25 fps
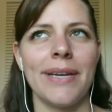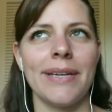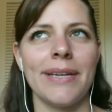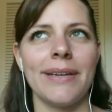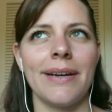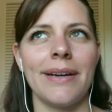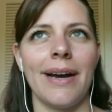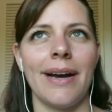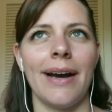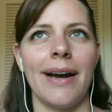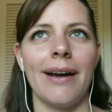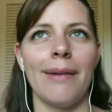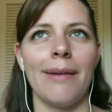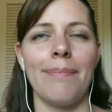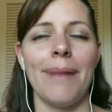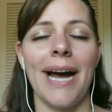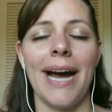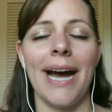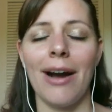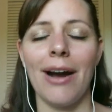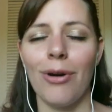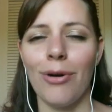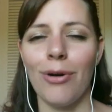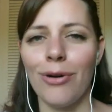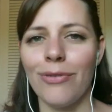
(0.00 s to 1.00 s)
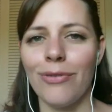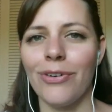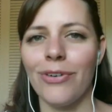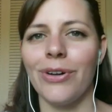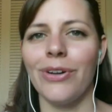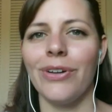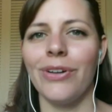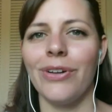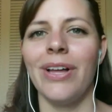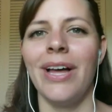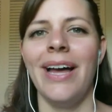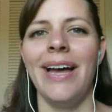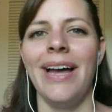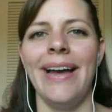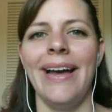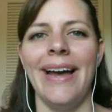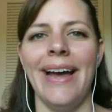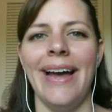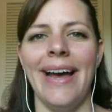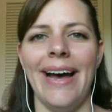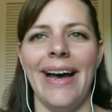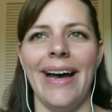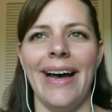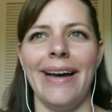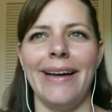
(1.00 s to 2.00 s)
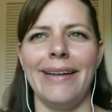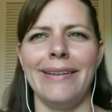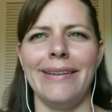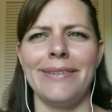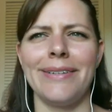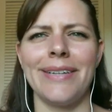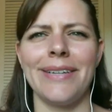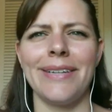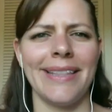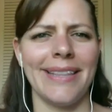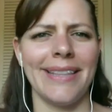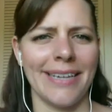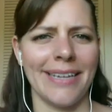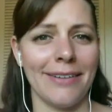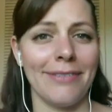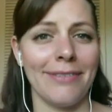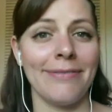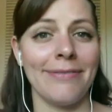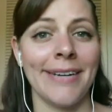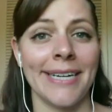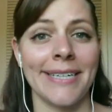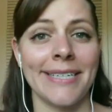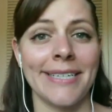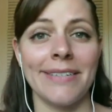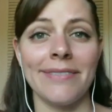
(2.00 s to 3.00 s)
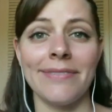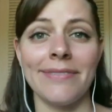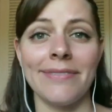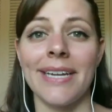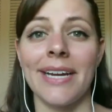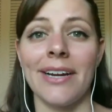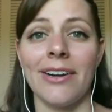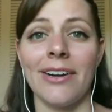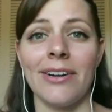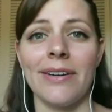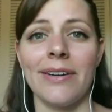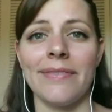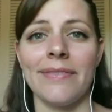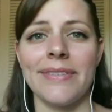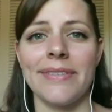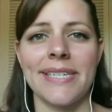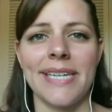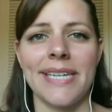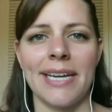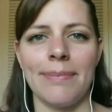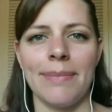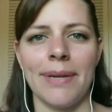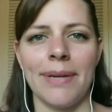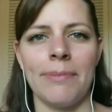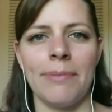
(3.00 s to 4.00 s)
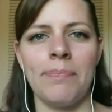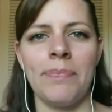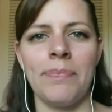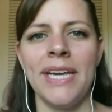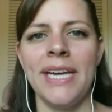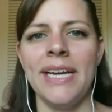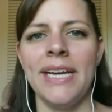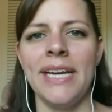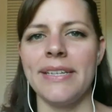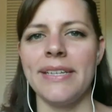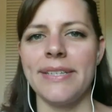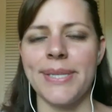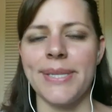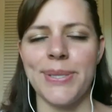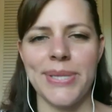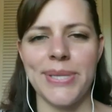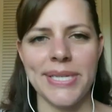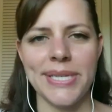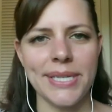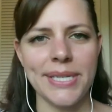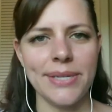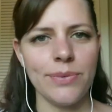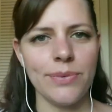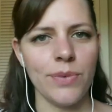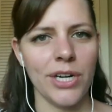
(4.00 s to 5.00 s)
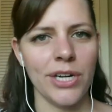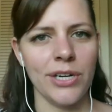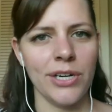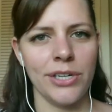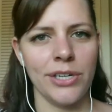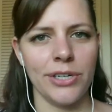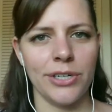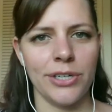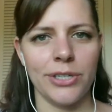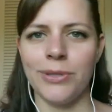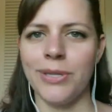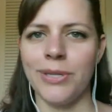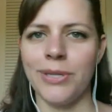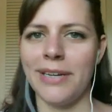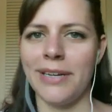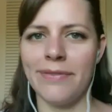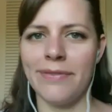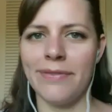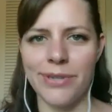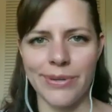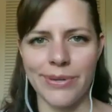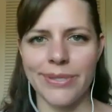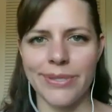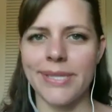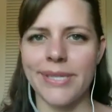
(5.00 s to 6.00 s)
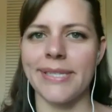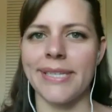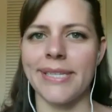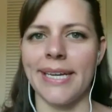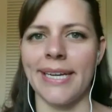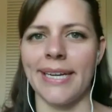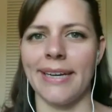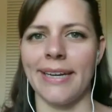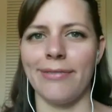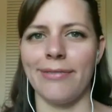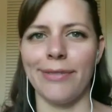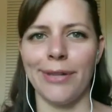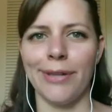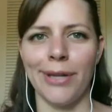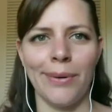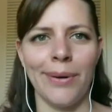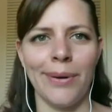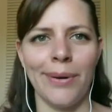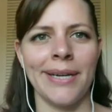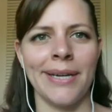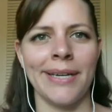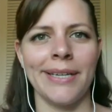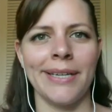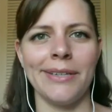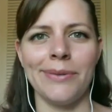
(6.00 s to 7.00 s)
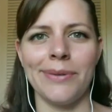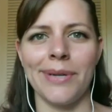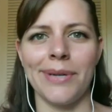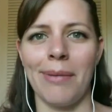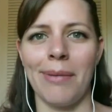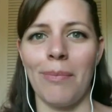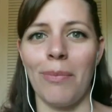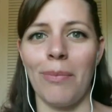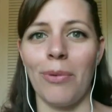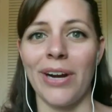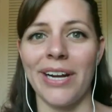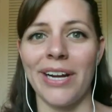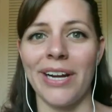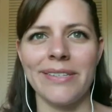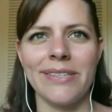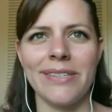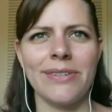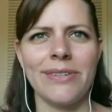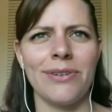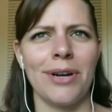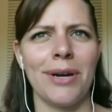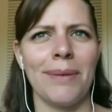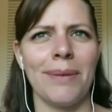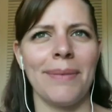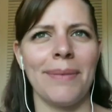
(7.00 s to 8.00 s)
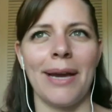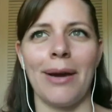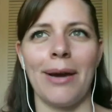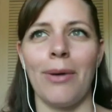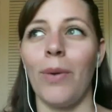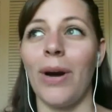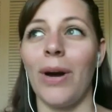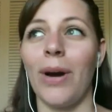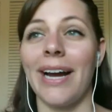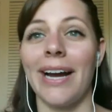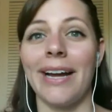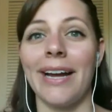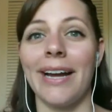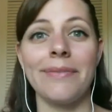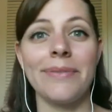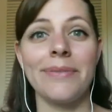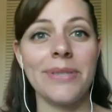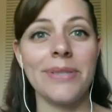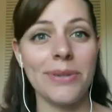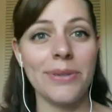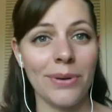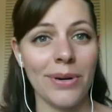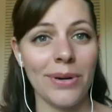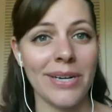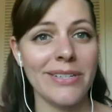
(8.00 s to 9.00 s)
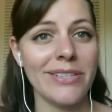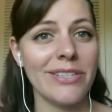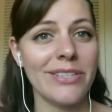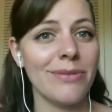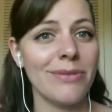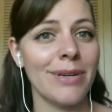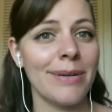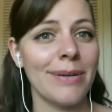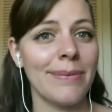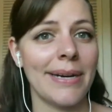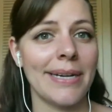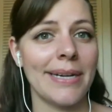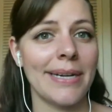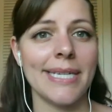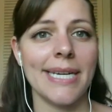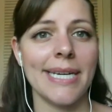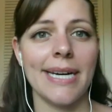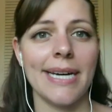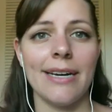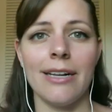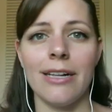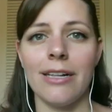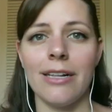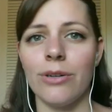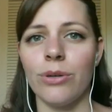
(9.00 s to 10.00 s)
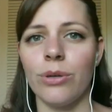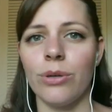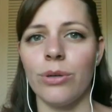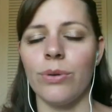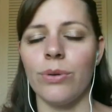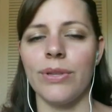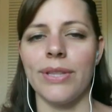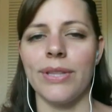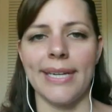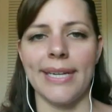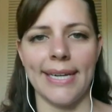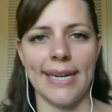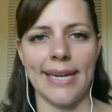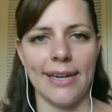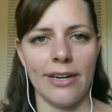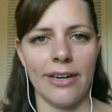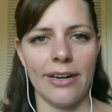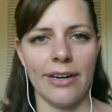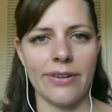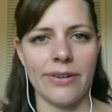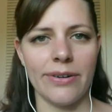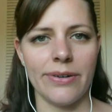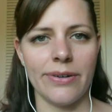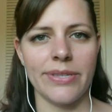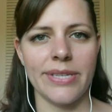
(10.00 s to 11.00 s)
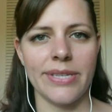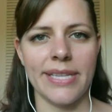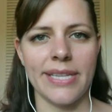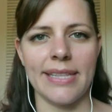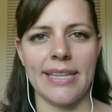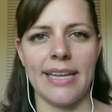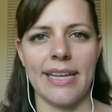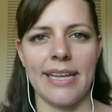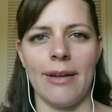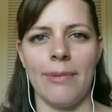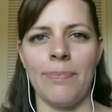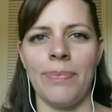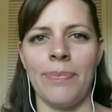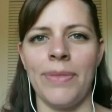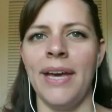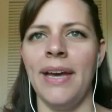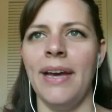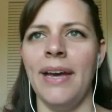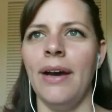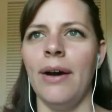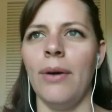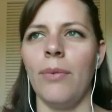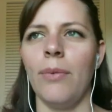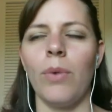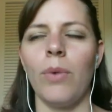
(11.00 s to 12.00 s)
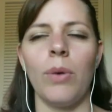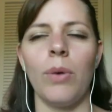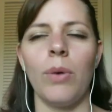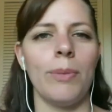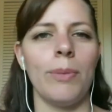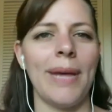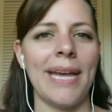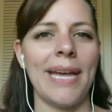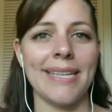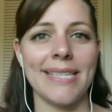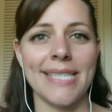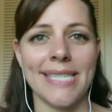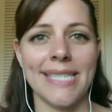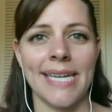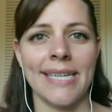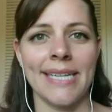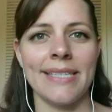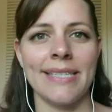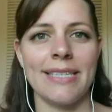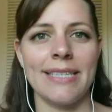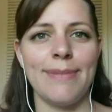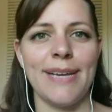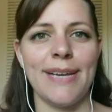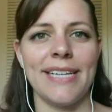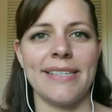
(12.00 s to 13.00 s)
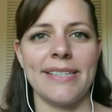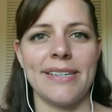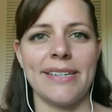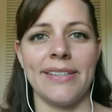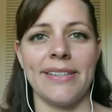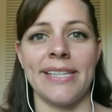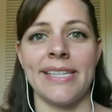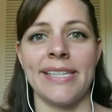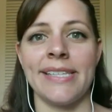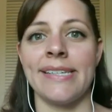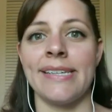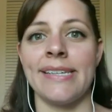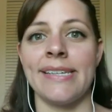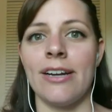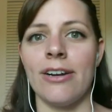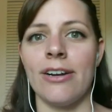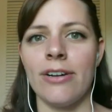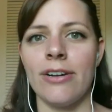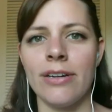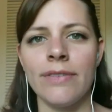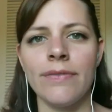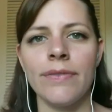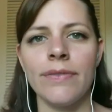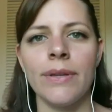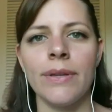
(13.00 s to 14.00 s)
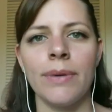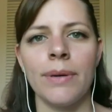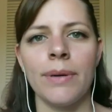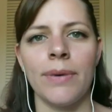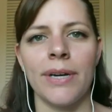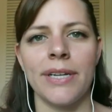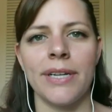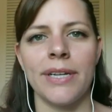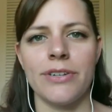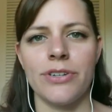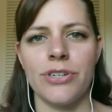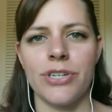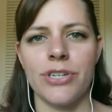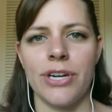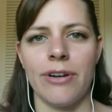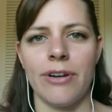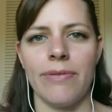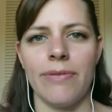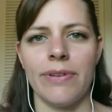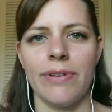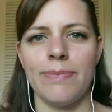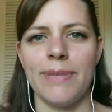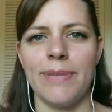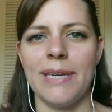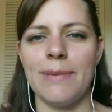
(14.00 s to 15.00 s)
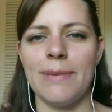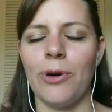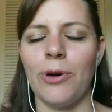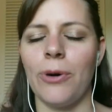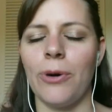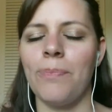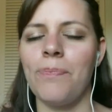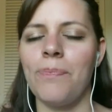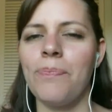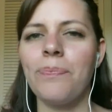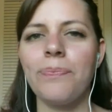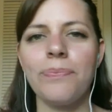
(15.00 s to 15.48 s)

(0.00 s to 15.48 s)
powerful and I think effective narrative statement. So this is where your creative juices can get flowing. You can brainstorm, like, what kind of stories do we want to tell? Who are the characters in them? What will make sense based on this narrative that we want to share with people?